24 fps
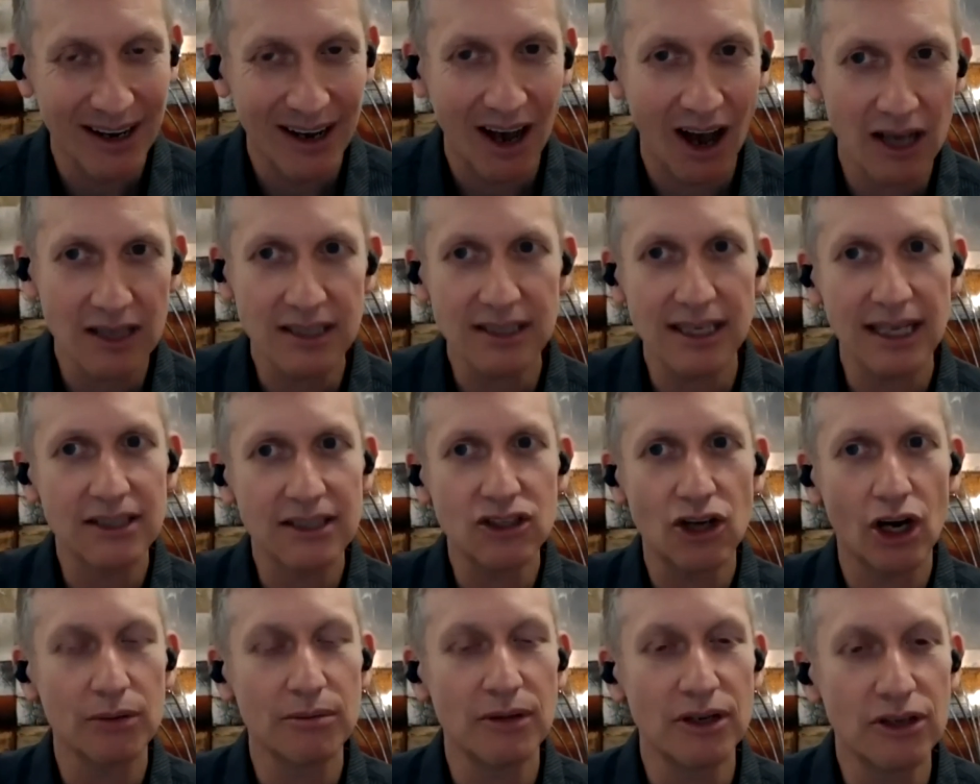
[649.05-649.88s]
I still had
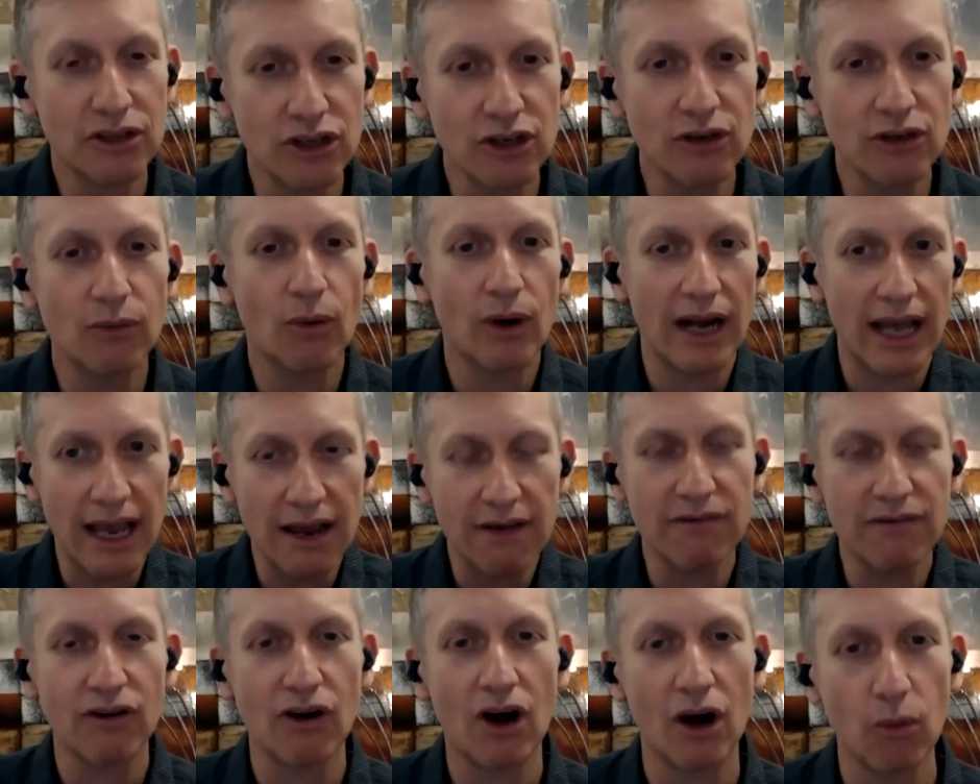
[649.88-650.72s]
time to do
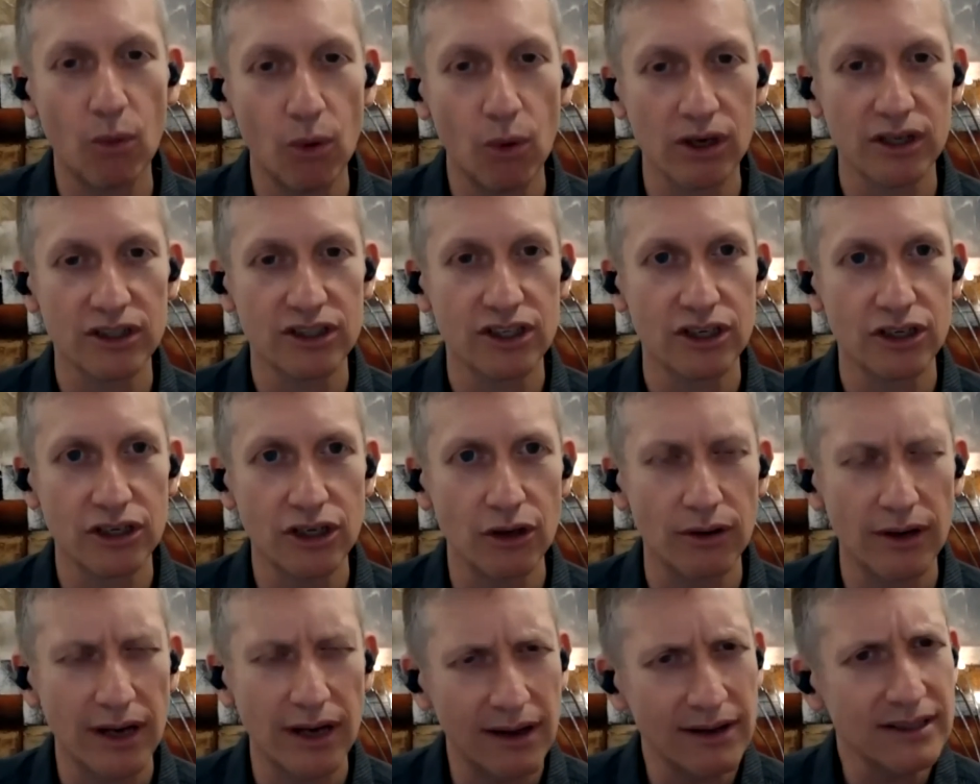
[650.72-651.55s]
whatever I wanted to
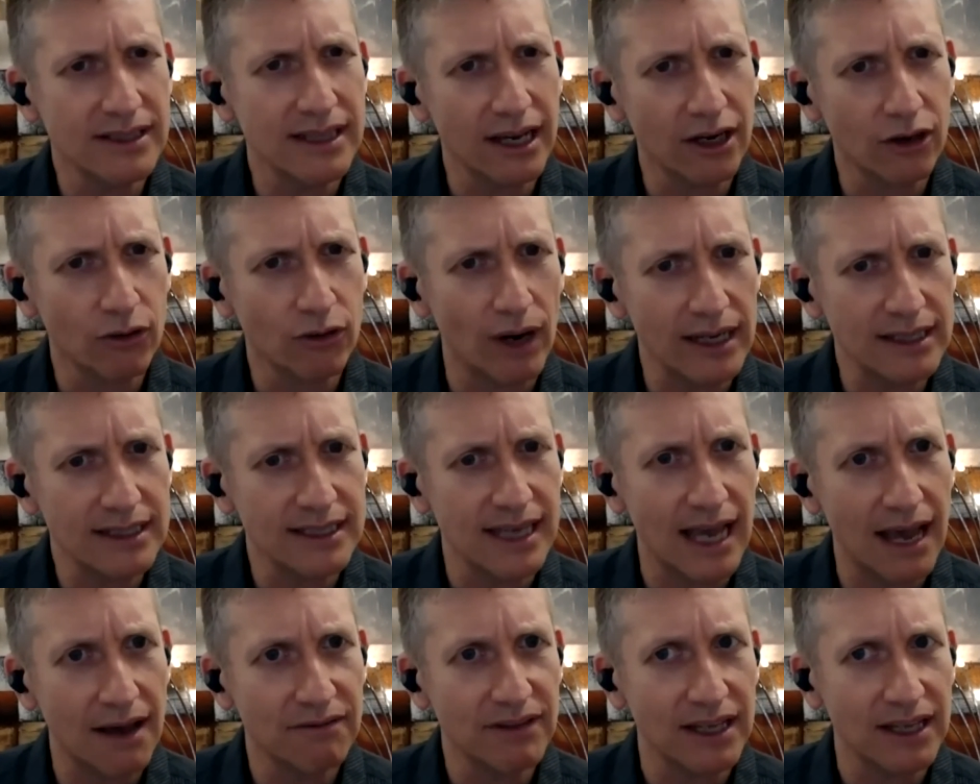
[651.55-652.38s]
do. Now, isn't that great to
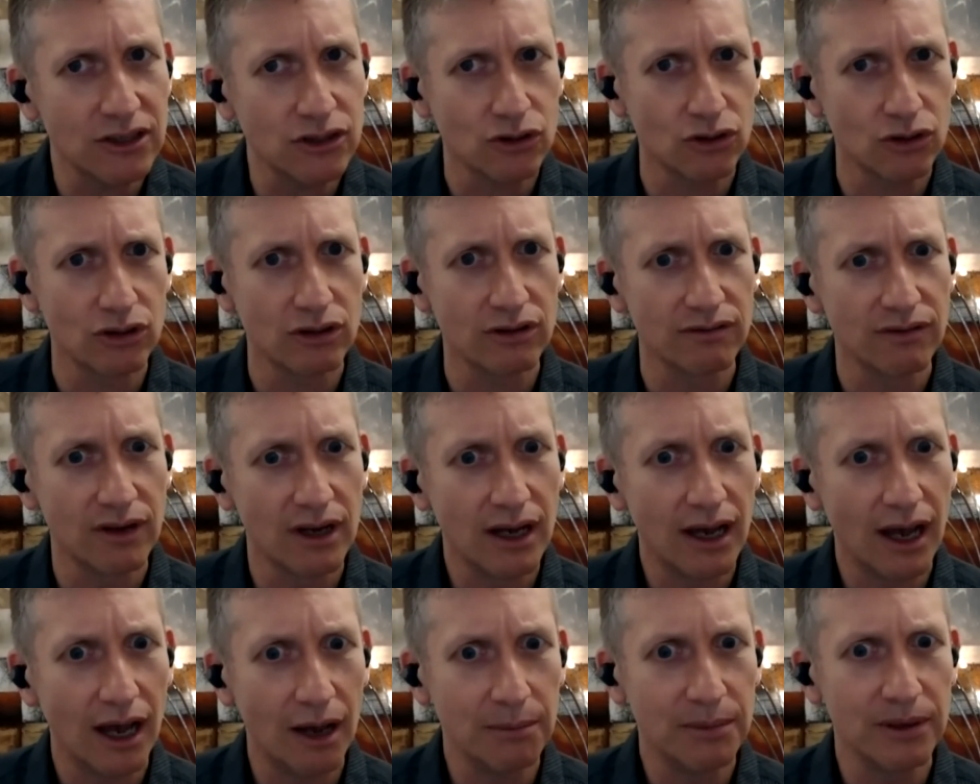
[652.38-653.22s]
have that sort of
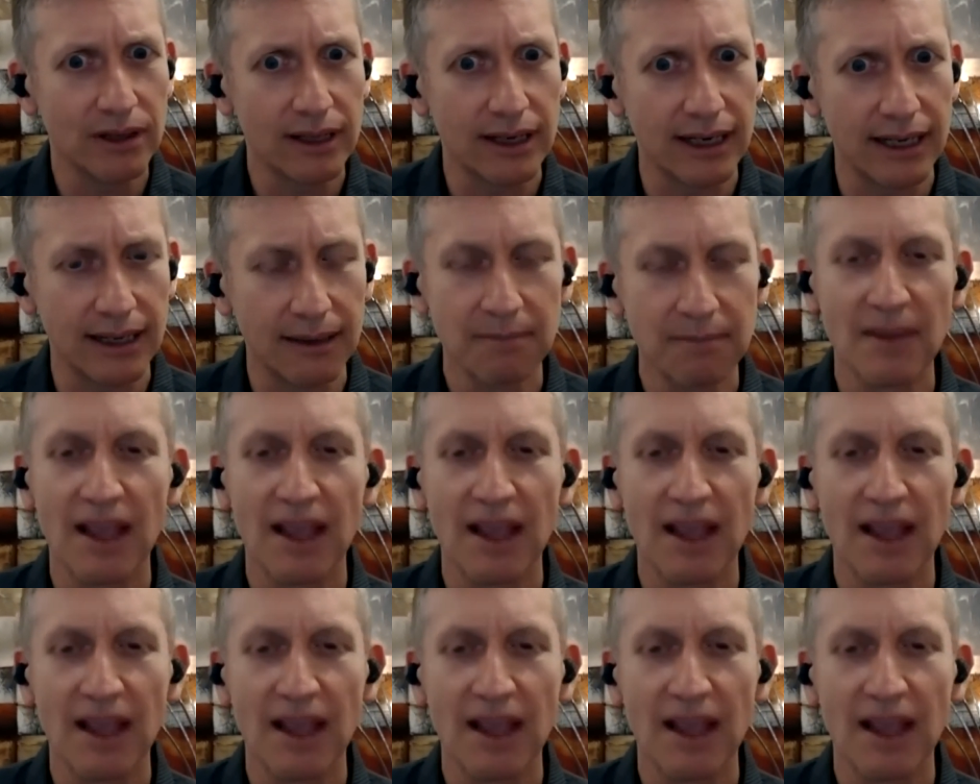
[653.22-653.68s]
ability?